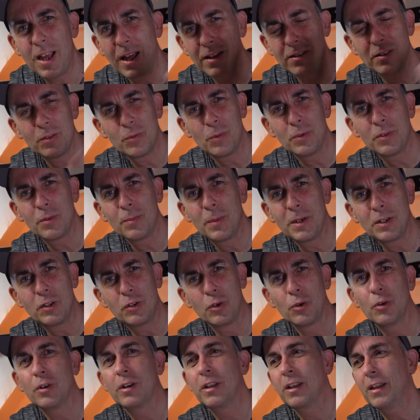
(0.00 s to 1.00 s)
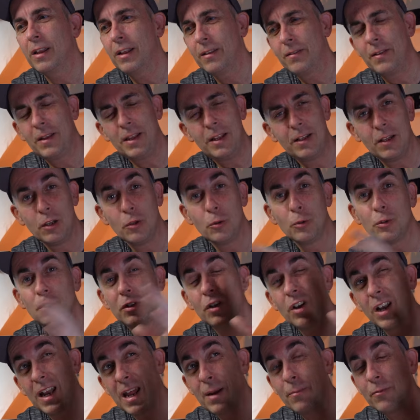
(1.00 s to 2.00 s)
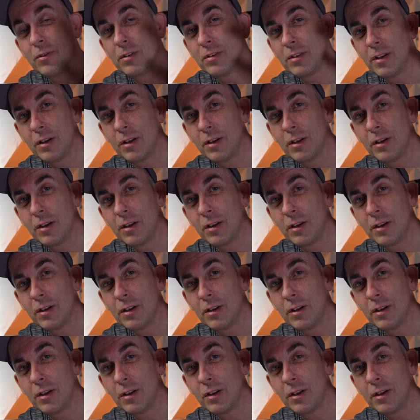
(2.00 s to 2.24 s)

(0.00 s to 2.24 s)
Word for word: I just want to make sure that it looks glamorous,